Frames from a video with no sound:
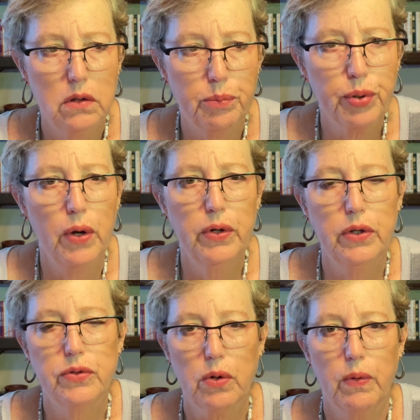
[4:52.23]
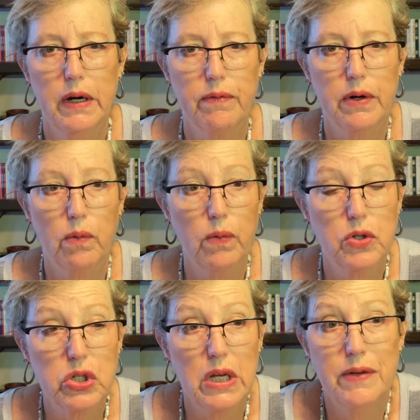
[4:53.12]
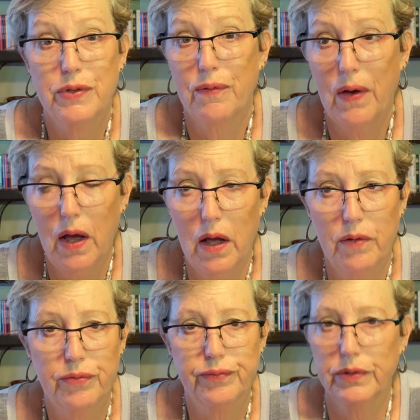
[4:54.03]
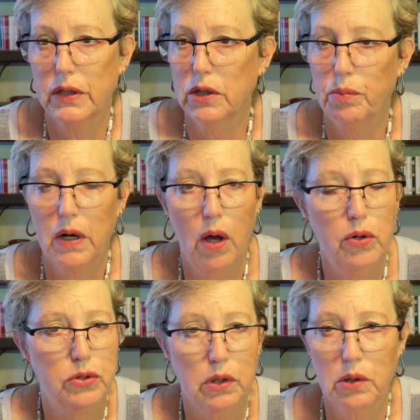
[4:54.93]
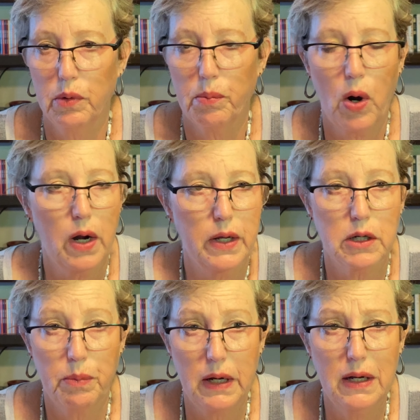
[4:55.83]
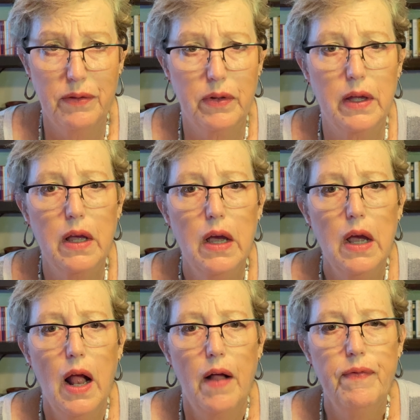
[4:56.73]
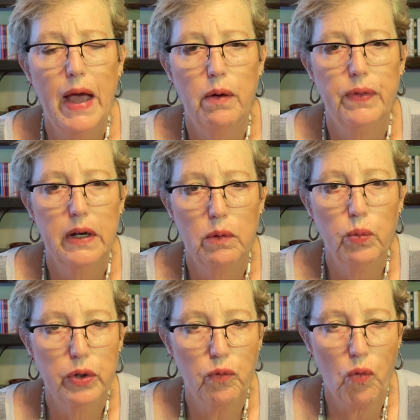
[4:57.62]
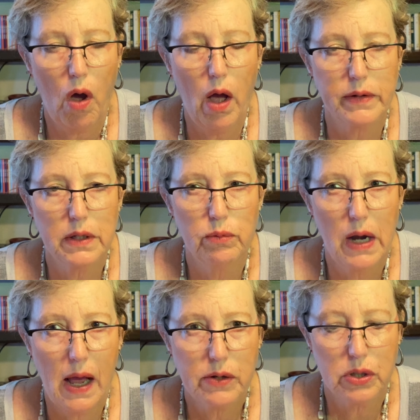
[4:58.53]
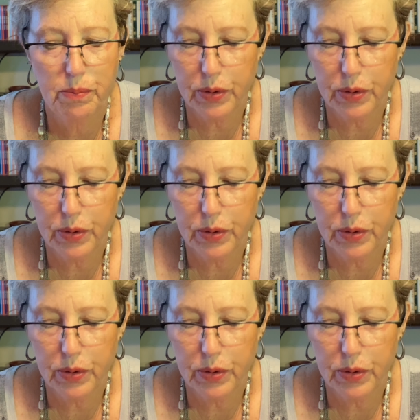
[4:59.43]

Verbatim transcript: the produce or whatever sheaves of, of it could have been oats, it could have been barley, it could have been anything that that it wouldn't rot. It would actually